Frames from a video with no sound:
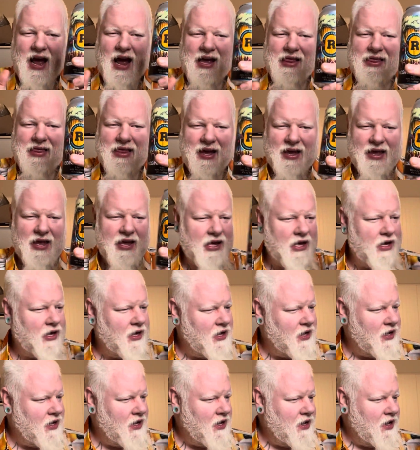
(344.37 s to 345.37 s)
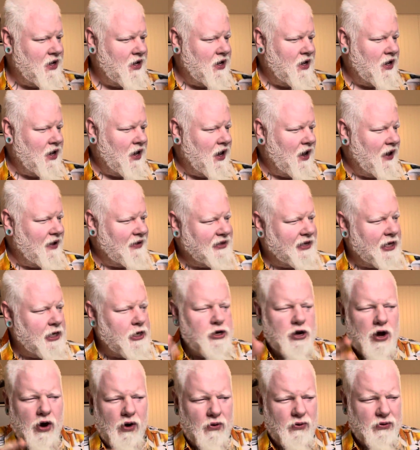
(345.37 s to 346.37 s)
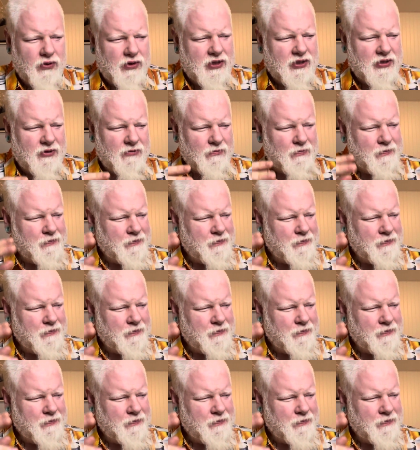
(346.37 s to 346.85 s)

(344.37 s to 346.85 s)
I like. The nose